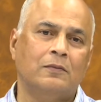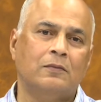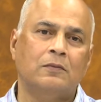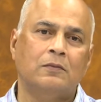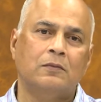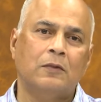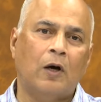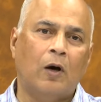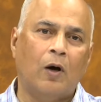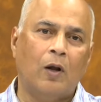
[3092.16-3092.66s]

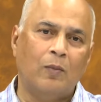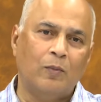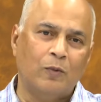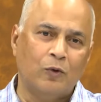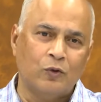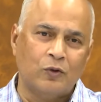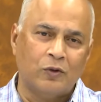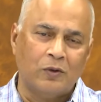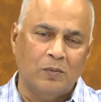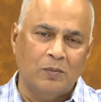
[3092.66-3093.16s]

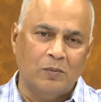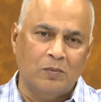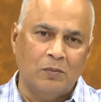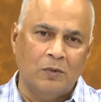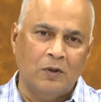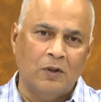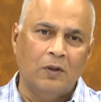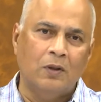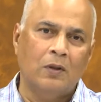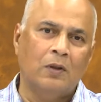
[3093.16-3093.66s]
almost
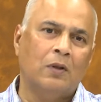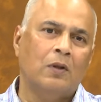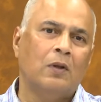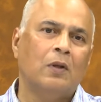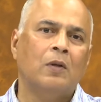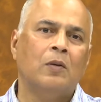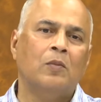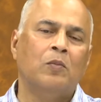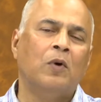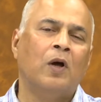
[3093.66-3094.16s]

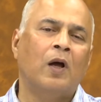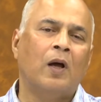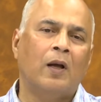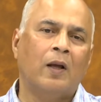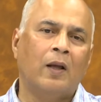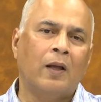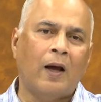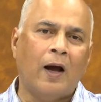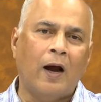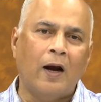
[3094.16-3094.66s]

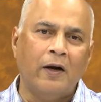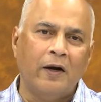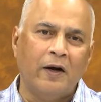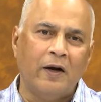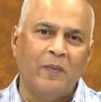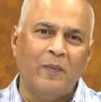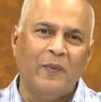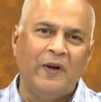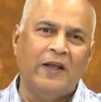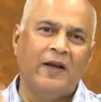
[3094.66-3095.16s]
100
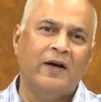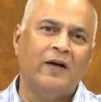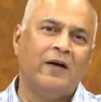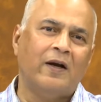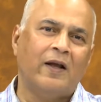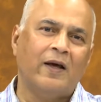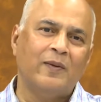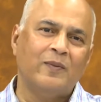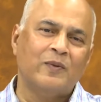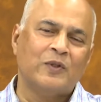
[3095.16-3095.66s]
million
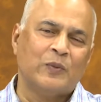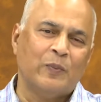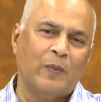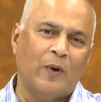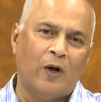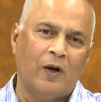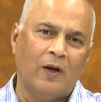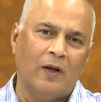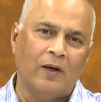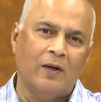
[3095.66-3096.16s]
times
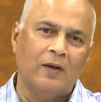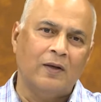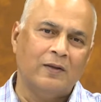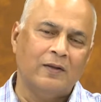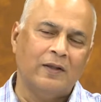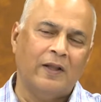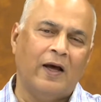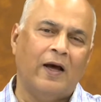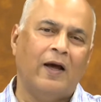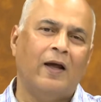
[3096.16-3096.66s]
smaller
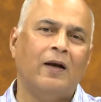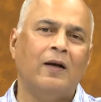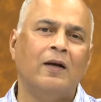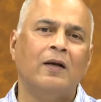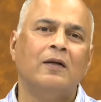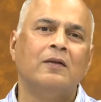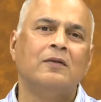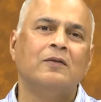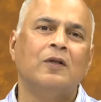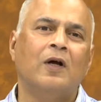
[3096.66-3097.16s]
than
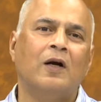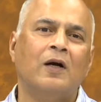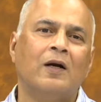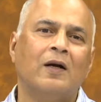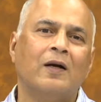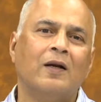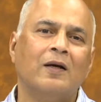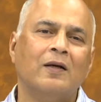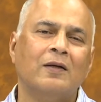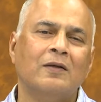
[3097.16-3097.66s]
that
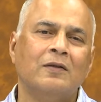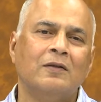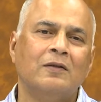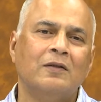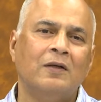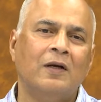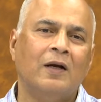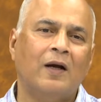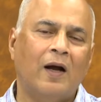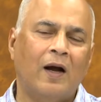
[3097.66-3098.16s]

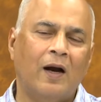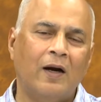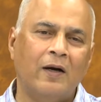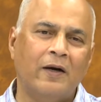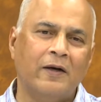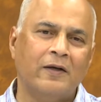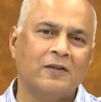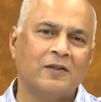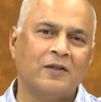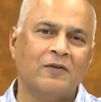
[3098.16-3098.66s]

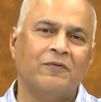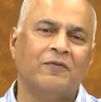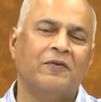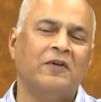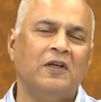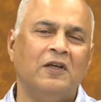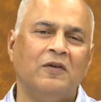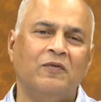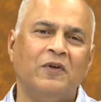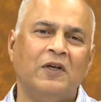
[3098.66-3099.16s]
hundreds of
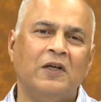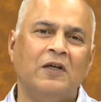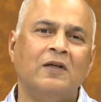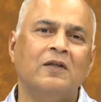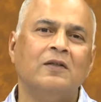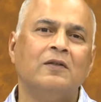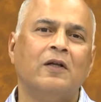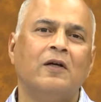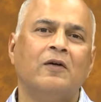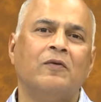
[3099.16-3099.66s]
eV
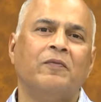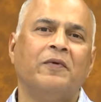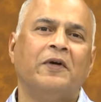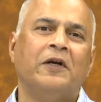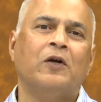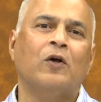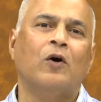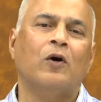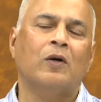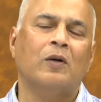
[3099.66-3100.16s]
that we
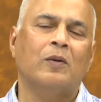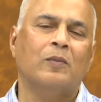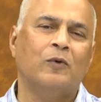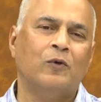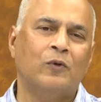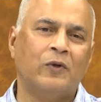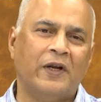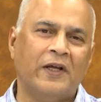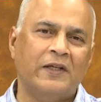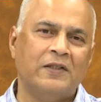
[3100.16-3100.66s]
talked about,
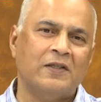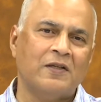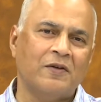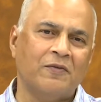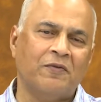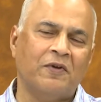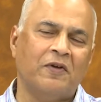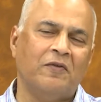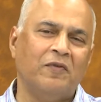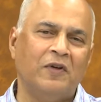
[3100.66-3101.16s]
tens of
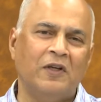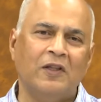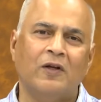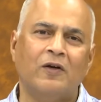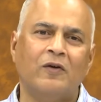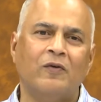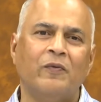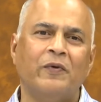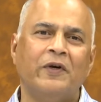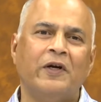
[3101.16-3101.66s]
eV that
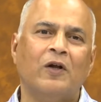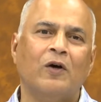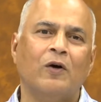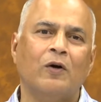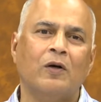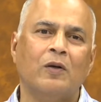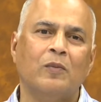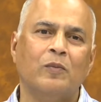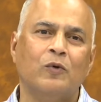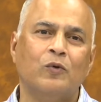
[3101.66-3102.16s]
we talked
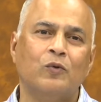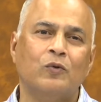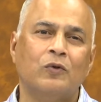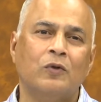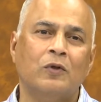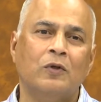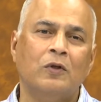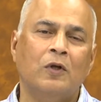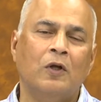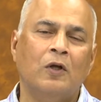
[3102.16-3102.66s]
about.
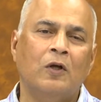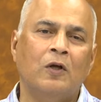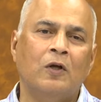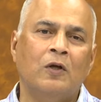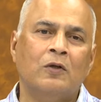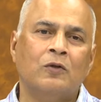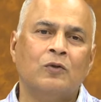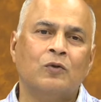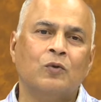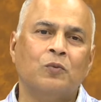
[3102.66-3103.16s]

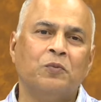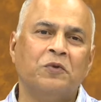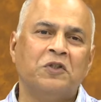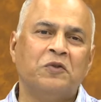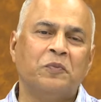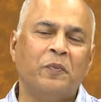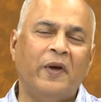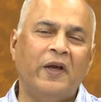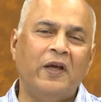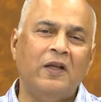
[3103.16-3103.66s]
So, which
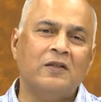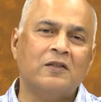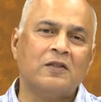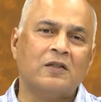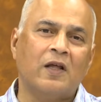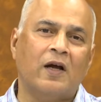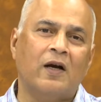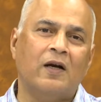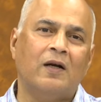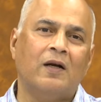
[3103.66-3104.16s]
means
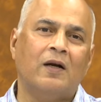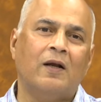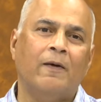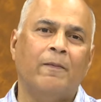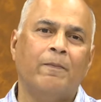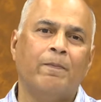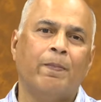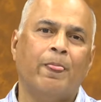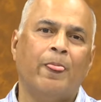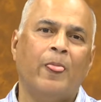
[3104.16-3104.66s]
that
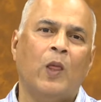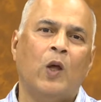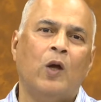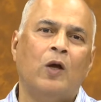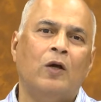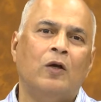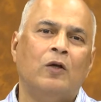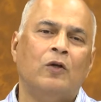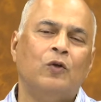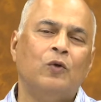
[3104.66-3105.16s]

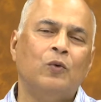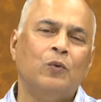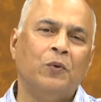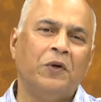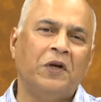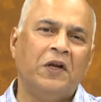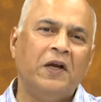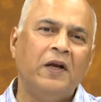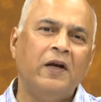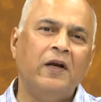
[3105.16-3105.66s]
you
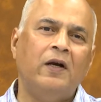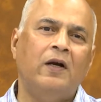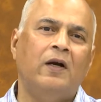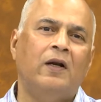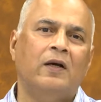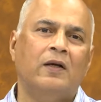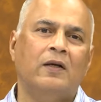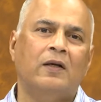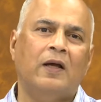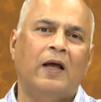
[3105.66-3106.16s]
need
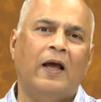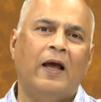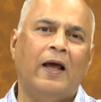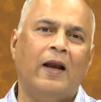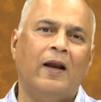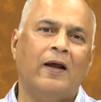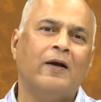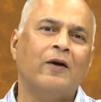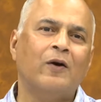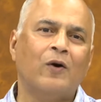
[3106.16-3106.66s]

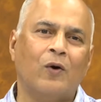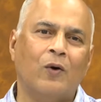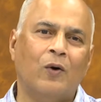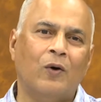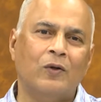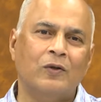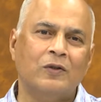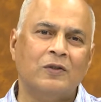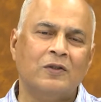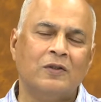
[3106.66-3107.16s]

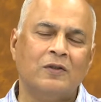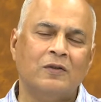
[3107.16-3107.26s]
electrons